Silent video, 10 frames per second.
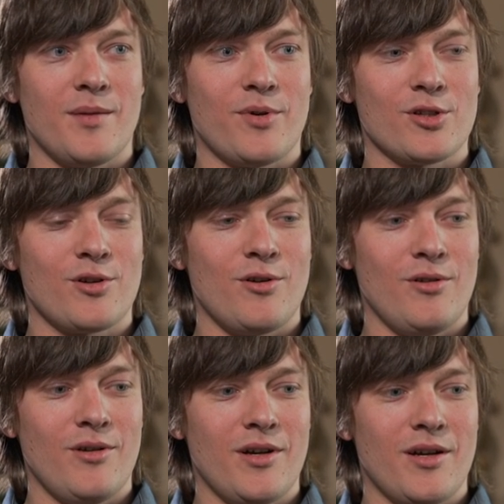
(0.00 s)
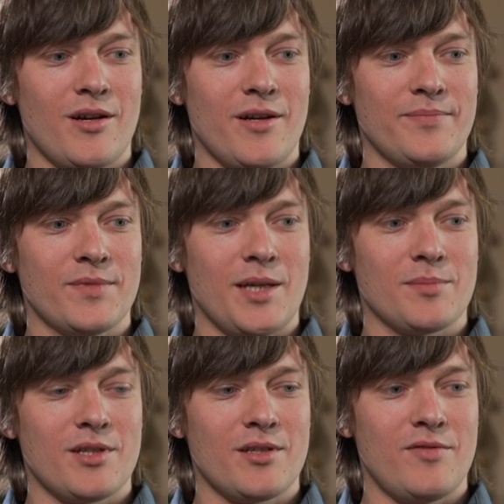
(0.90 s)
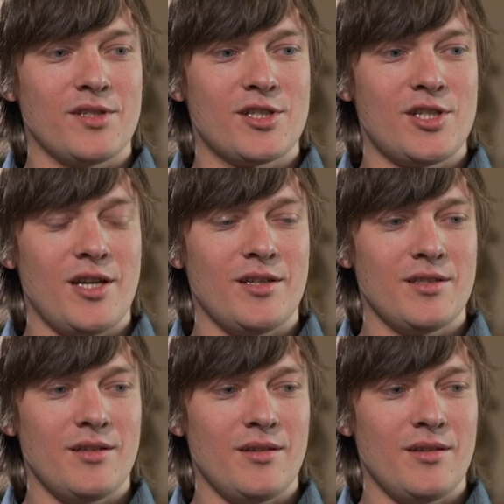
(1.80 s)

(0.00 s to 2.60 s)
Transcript: protocol named Twins Chain.